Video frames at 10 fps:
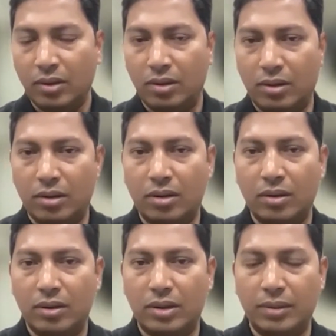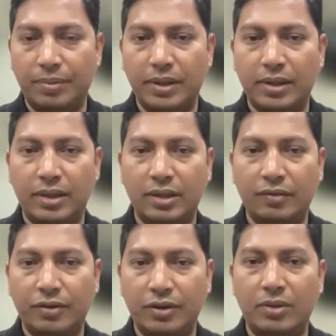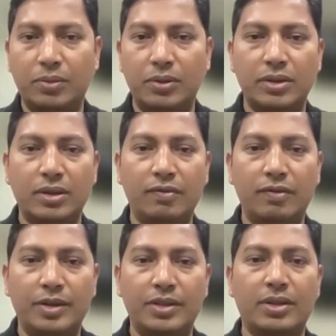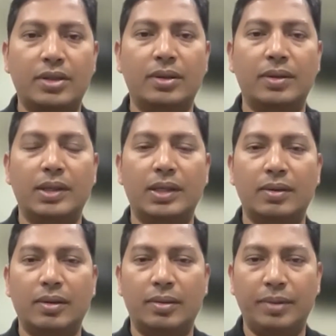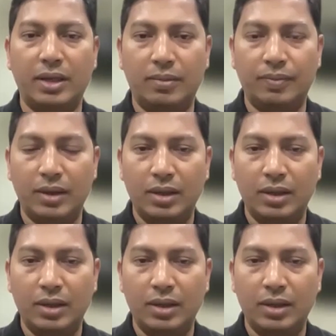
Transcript: or repair it and further worsen inflammation and become